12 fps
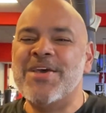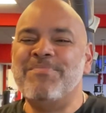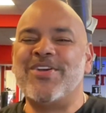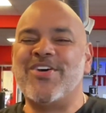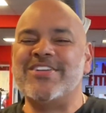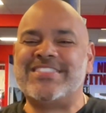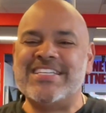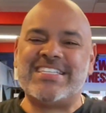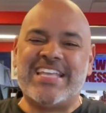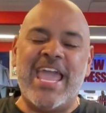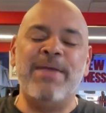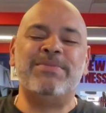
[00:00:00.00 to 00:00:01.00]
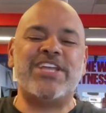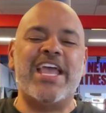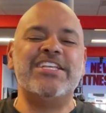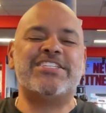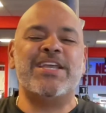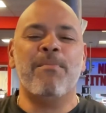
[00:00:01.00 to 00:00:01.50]
because this
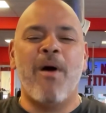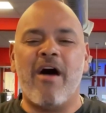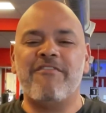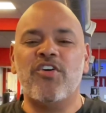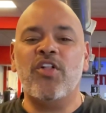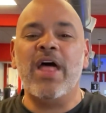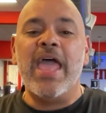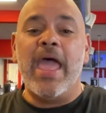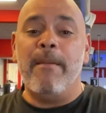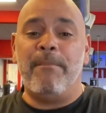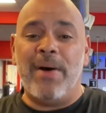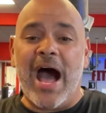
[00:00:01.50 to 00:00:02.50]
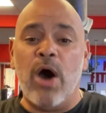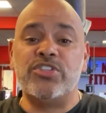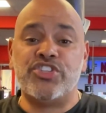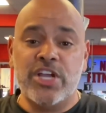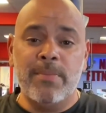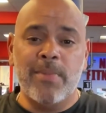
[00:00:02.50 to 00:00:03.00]
game-changing marvel empowers
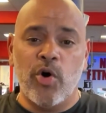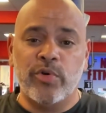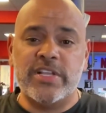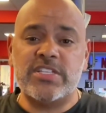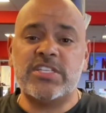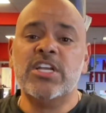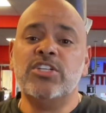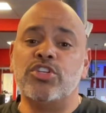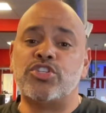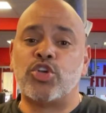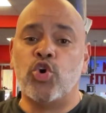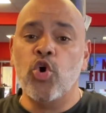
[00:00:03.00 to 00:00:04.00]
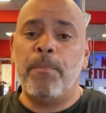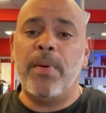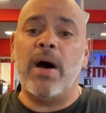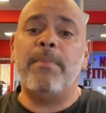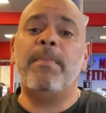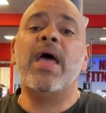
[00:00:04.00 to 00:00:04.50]
gym owners to scoop
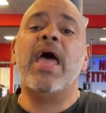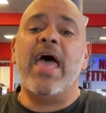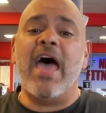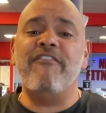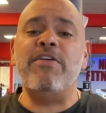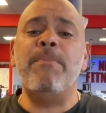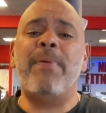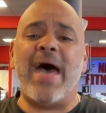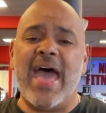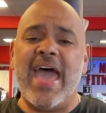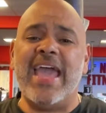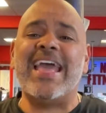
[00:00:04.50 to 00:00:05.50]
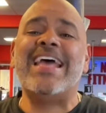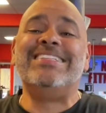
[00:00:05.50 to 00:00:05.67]
up heavy bag